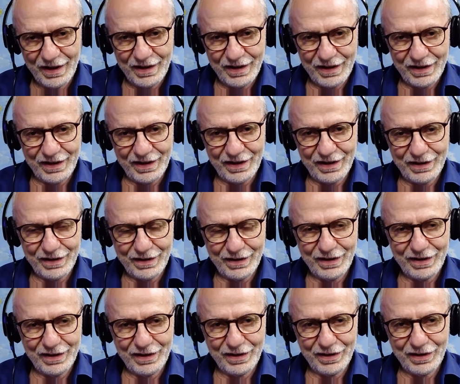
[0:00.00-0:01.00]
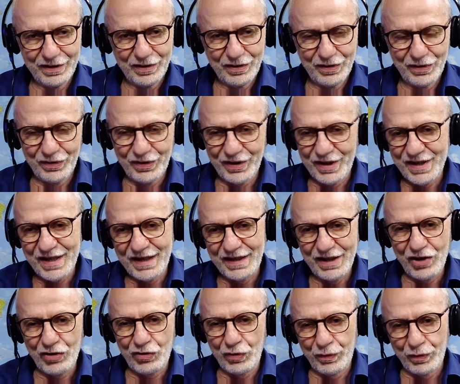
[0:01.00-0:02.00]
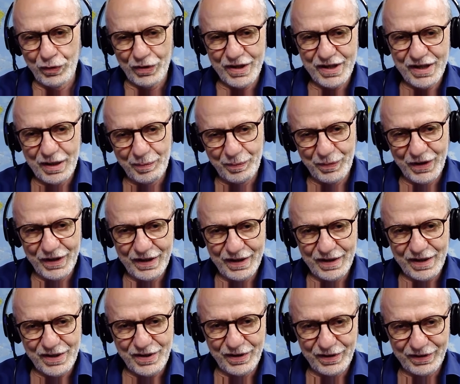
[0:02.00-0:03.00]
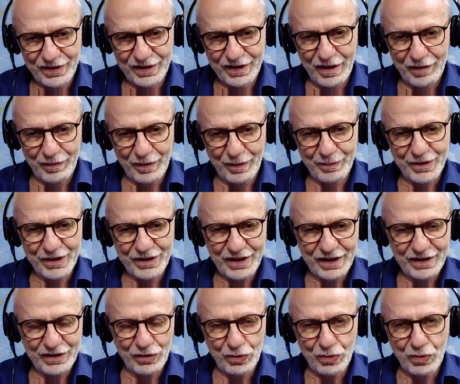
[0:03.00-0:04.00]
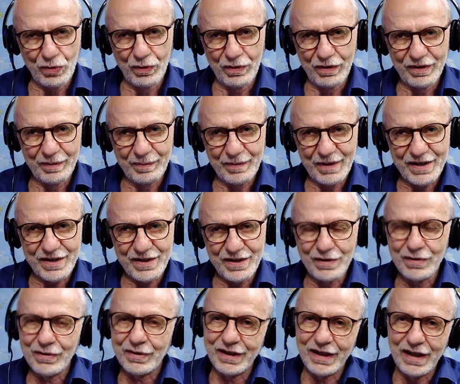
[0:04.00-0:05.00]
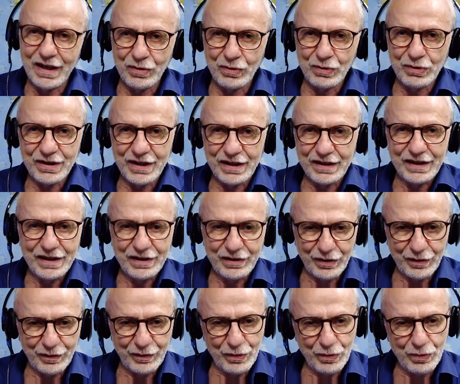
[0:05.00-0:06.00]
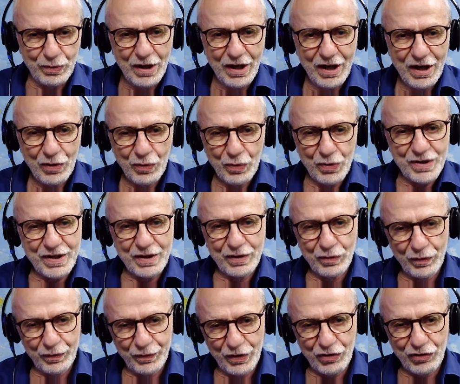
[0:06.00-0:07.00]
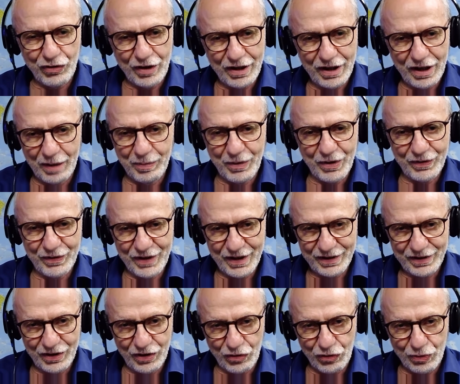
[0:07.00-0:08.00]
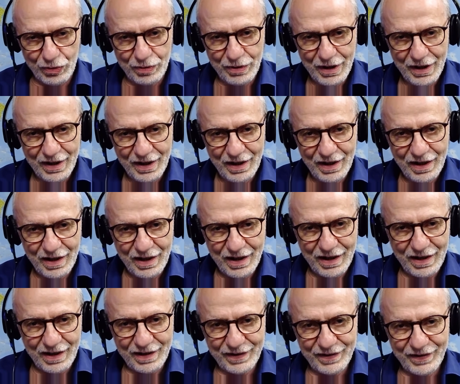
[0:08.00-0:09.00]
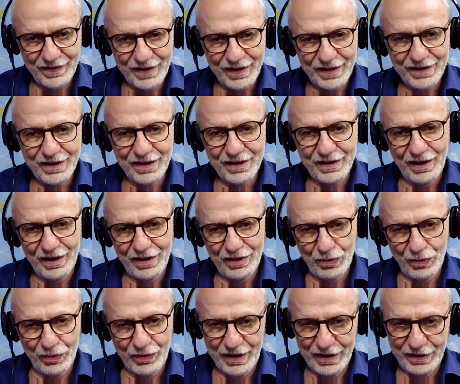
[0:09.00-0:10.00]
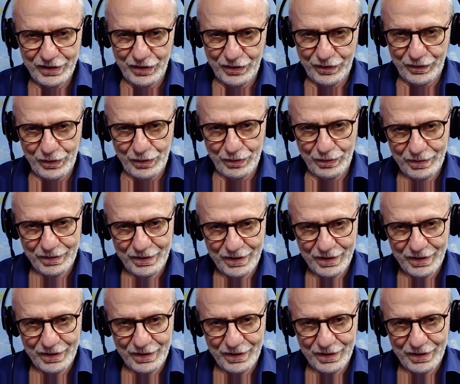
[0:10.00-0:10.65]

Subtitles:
There is an issue, for example, in a certain government, and you call them and say, okay, I want an interview with an official about that issue. and they deny you the interview.